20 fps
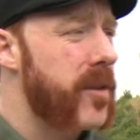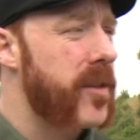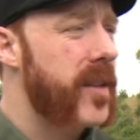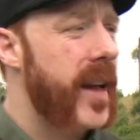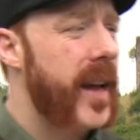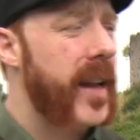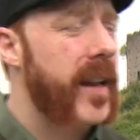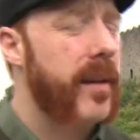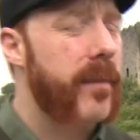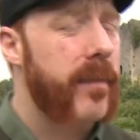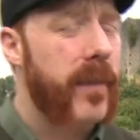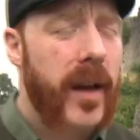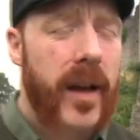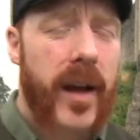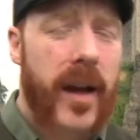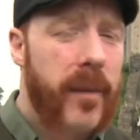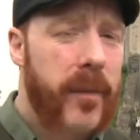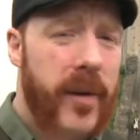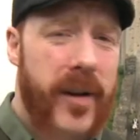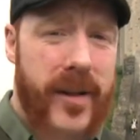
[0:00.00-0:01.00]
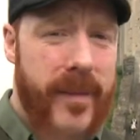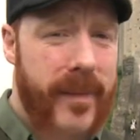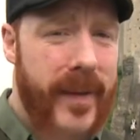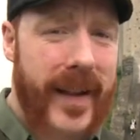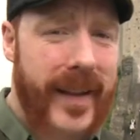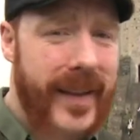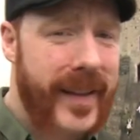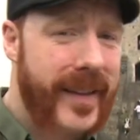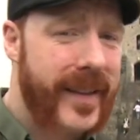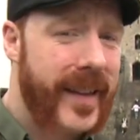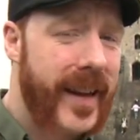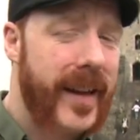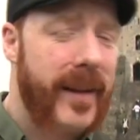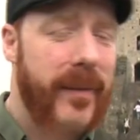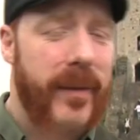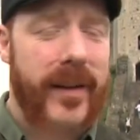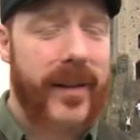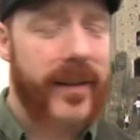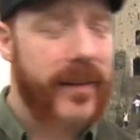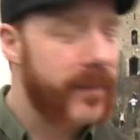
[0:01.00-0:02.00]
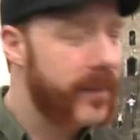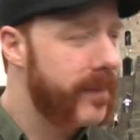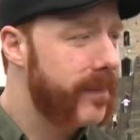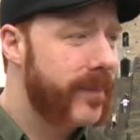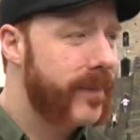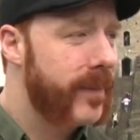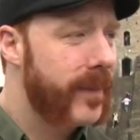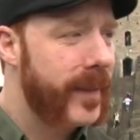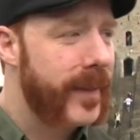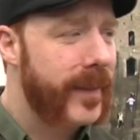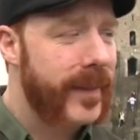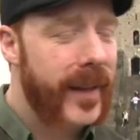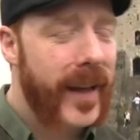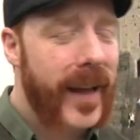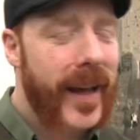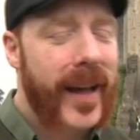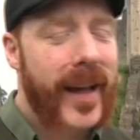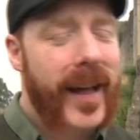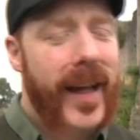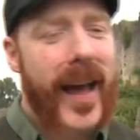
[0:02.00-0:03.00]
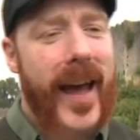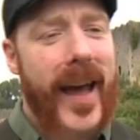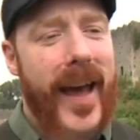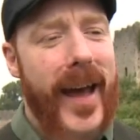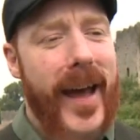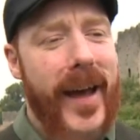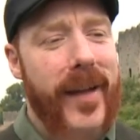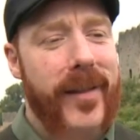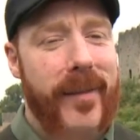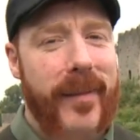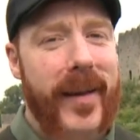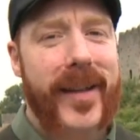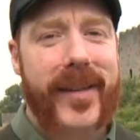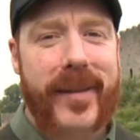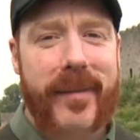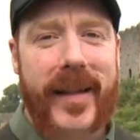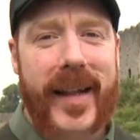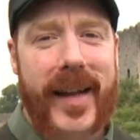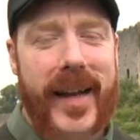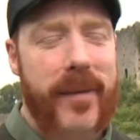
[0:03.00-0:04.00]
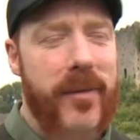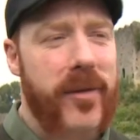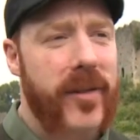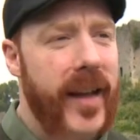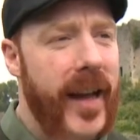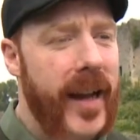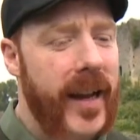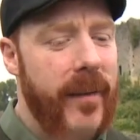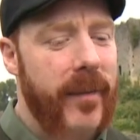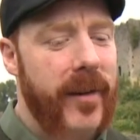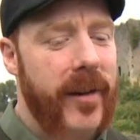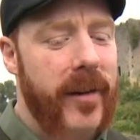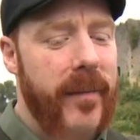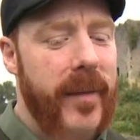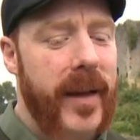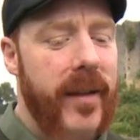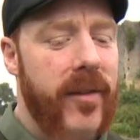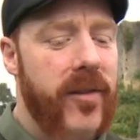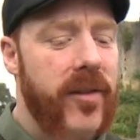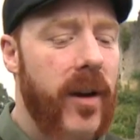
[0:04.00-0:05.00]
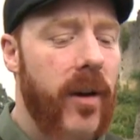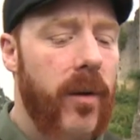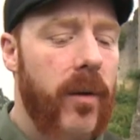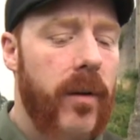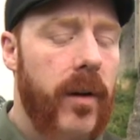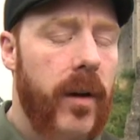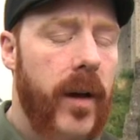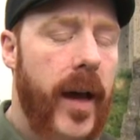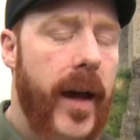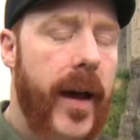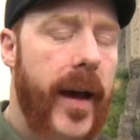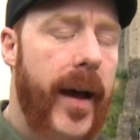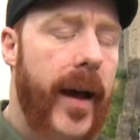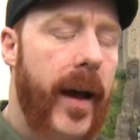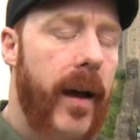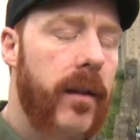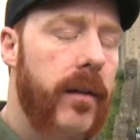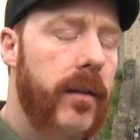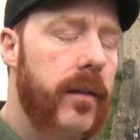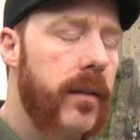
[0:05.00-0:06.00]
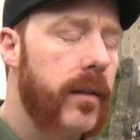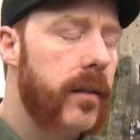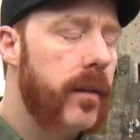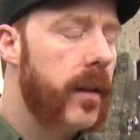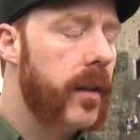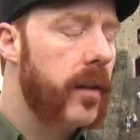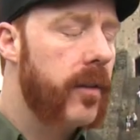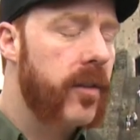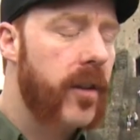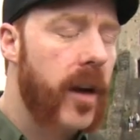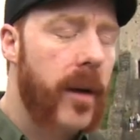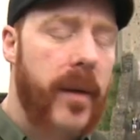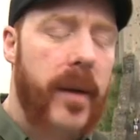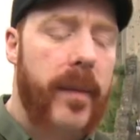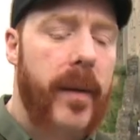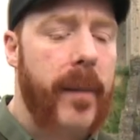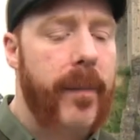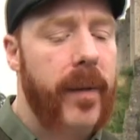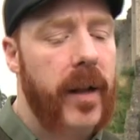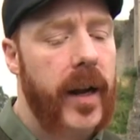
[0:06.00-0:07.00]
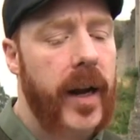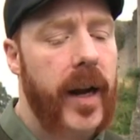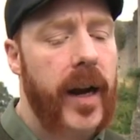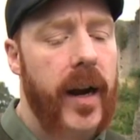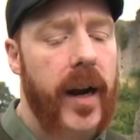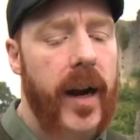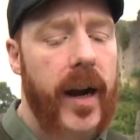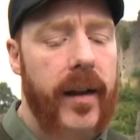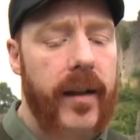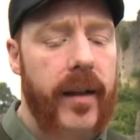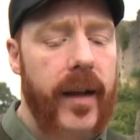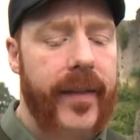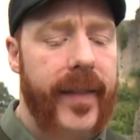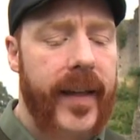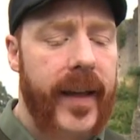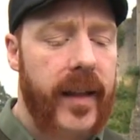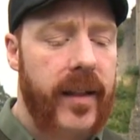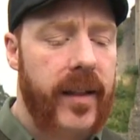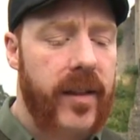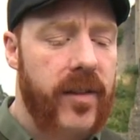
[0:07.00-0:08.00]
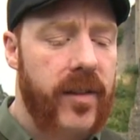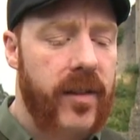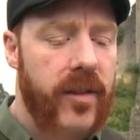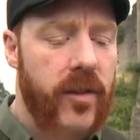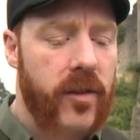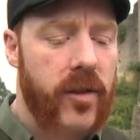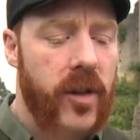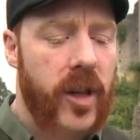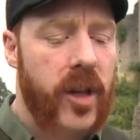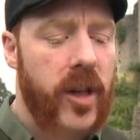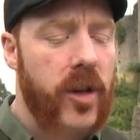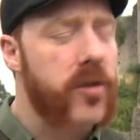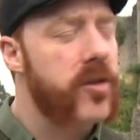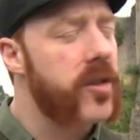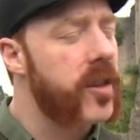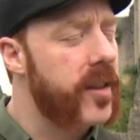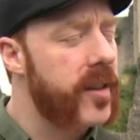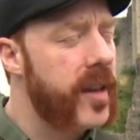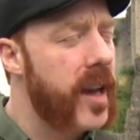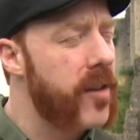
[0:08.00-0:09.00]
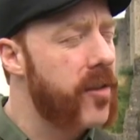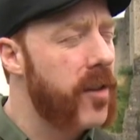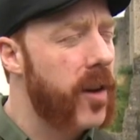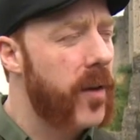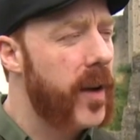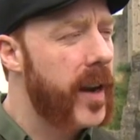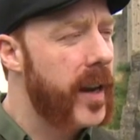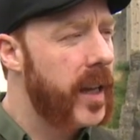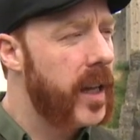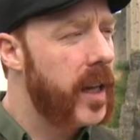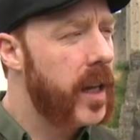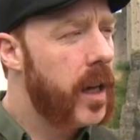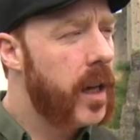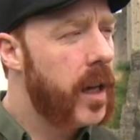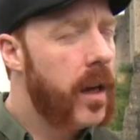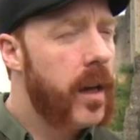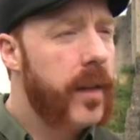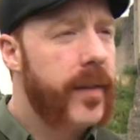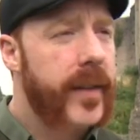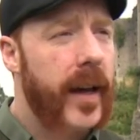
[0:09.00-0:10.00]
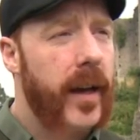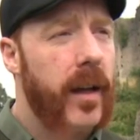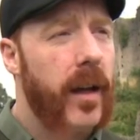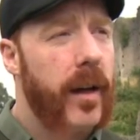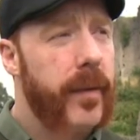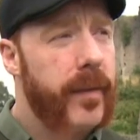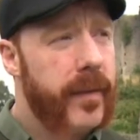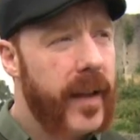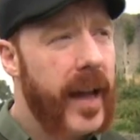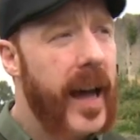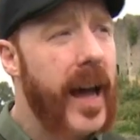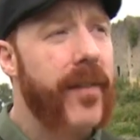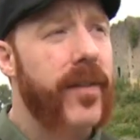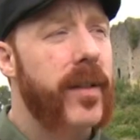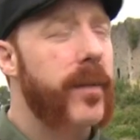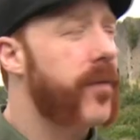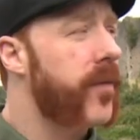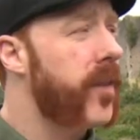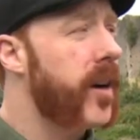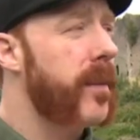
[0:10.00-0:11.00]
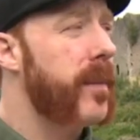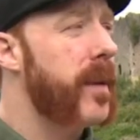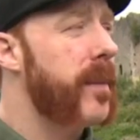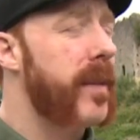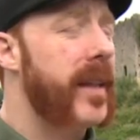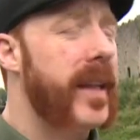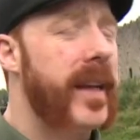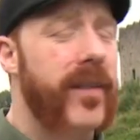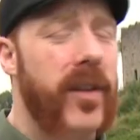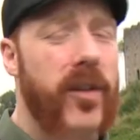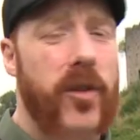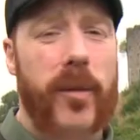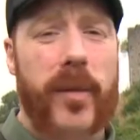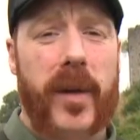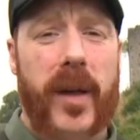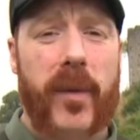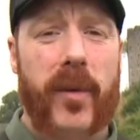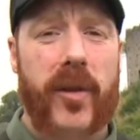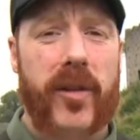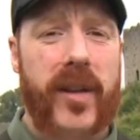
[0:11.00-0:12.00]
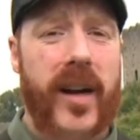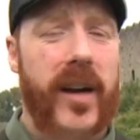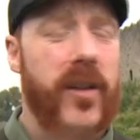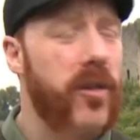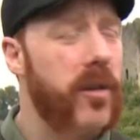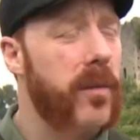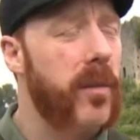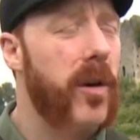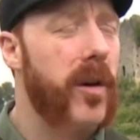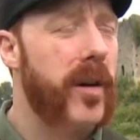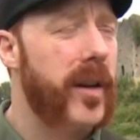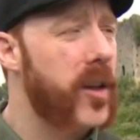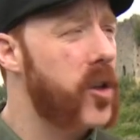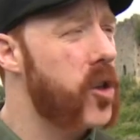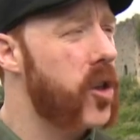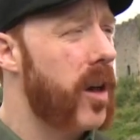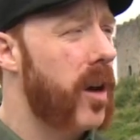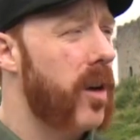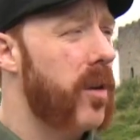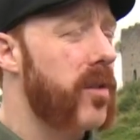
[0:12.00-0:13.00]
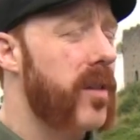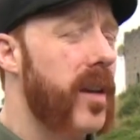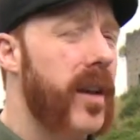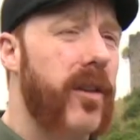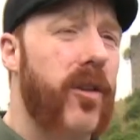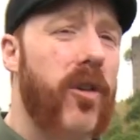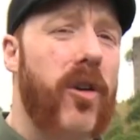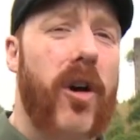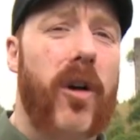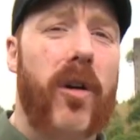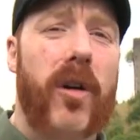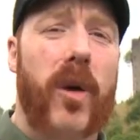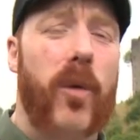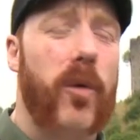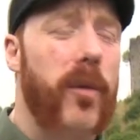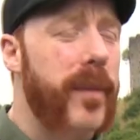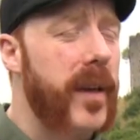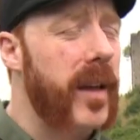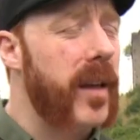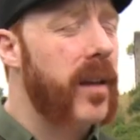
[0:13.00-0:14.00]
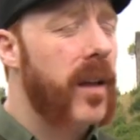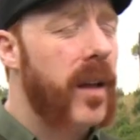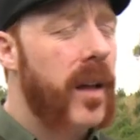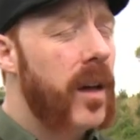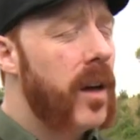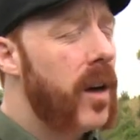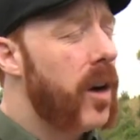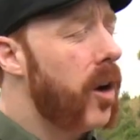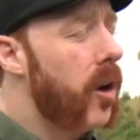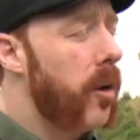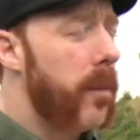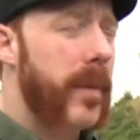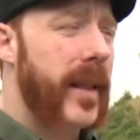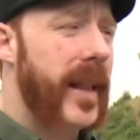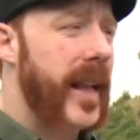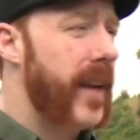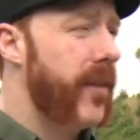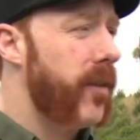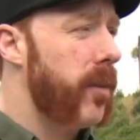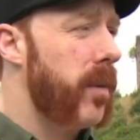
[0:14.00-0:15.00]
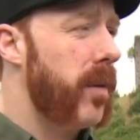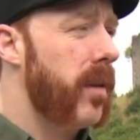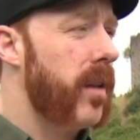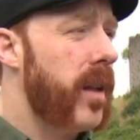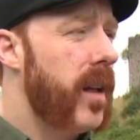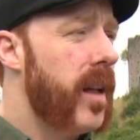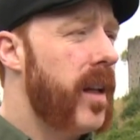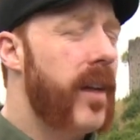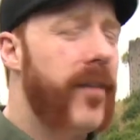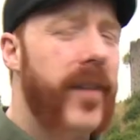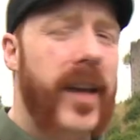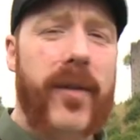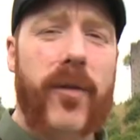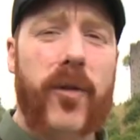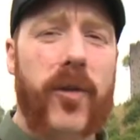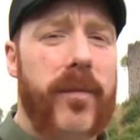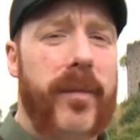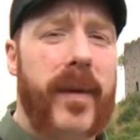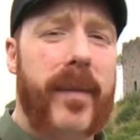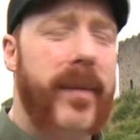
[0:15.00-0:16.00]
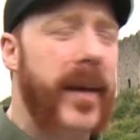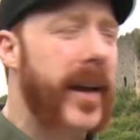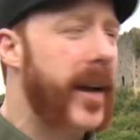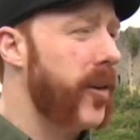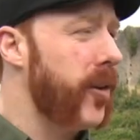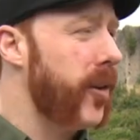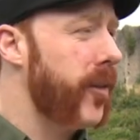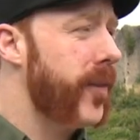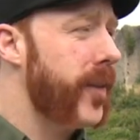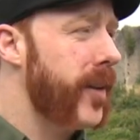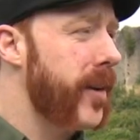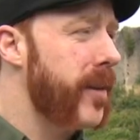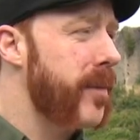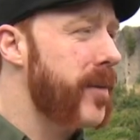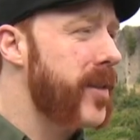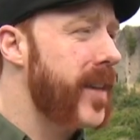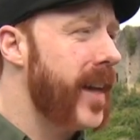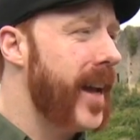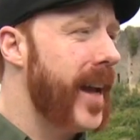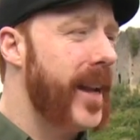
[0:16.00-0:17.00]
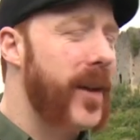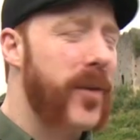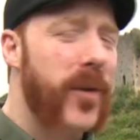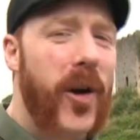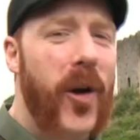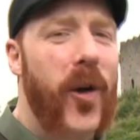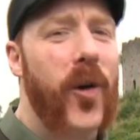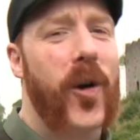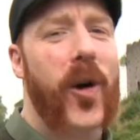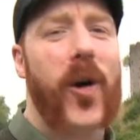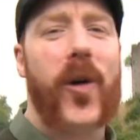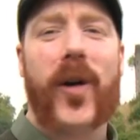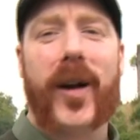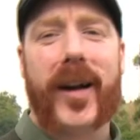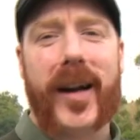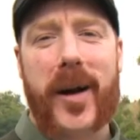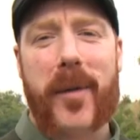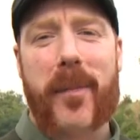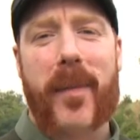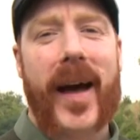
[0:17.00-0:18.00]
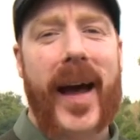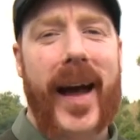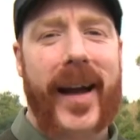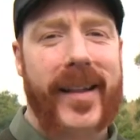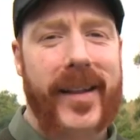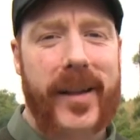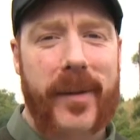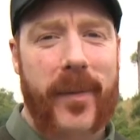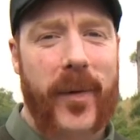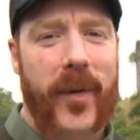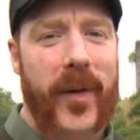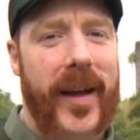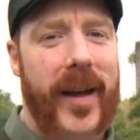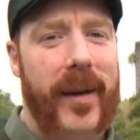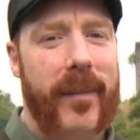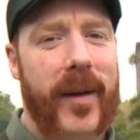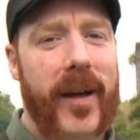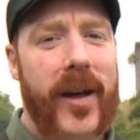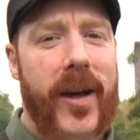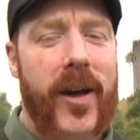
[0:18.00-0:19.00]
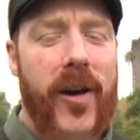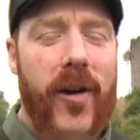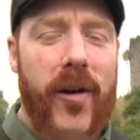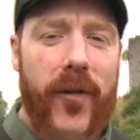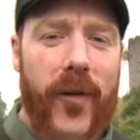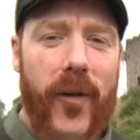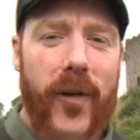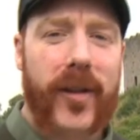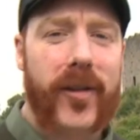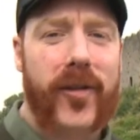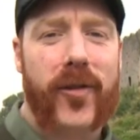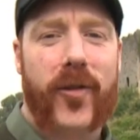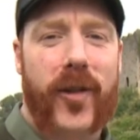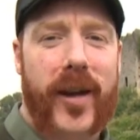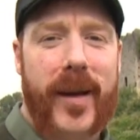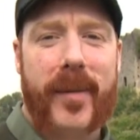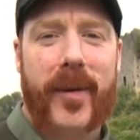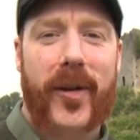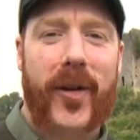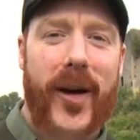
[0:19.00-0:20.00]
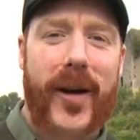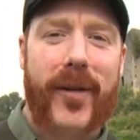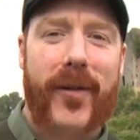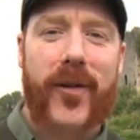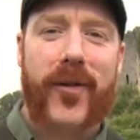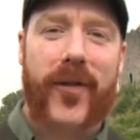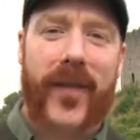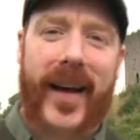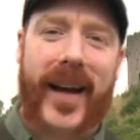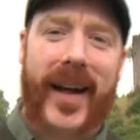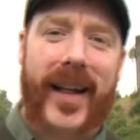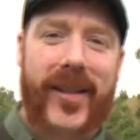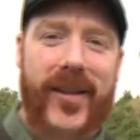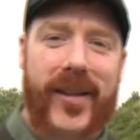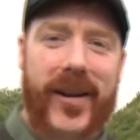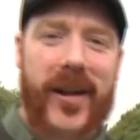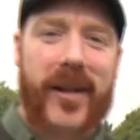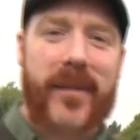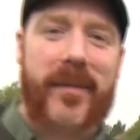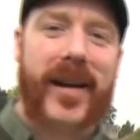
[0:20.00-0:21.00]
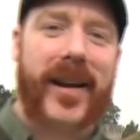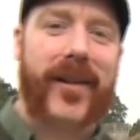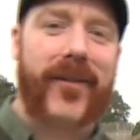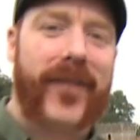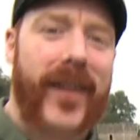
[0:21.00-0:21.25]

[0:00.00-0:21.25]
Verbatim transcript: Stadium, Principality Stadium, uh, to me, it's the Millennium Stadium. You know what I mean? So. Uh, so many people are here, and I think this is such a huge success already that I have to firmly believe that WWE will start doing more of these shows. And Croker would be unbelievable. Yeah. Aviva wouldn't be big enough, you know what I'm saying? You want Croker there packed to the brim, full of screaming Irish fans, you know what I mean?